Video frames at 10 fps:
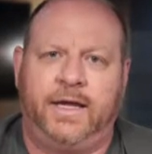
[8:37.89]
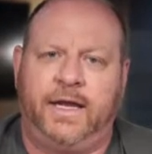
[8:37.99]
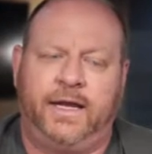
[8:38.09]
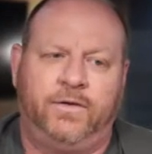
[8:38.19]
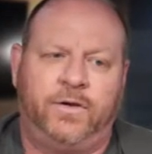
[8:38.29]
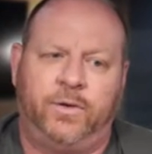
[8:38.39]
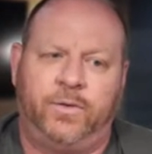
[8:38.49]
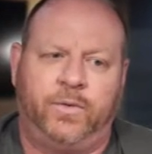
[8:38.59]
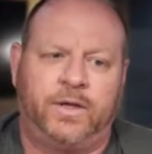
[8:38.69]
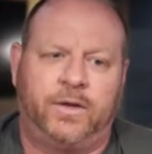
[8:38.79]
get into
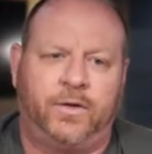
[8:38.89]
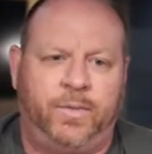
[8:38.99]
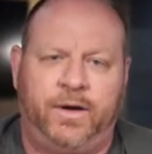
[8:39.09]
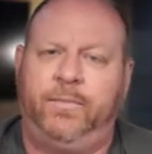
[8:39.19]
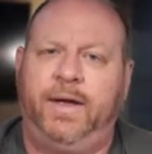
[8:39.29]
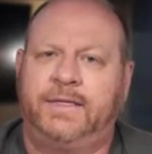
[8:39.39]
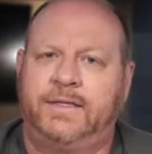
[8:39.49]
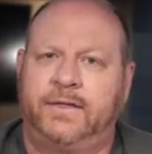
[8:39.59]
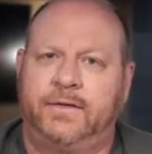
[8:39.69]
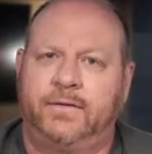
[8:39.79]
it with a little bit of
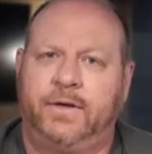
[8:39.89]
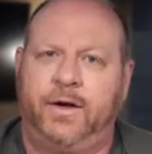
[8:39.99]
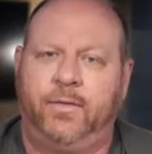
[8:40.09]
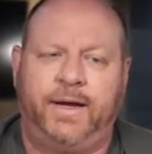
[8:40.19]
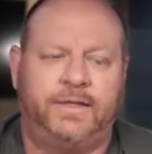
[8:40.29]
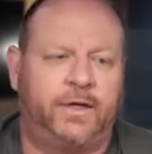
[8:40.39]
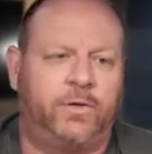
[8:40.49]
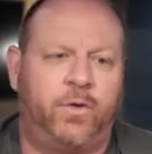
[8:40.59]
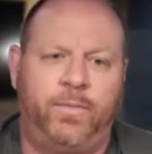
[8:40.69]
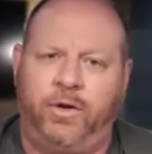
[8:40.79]
basic
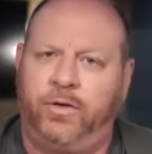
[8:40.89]
equipment.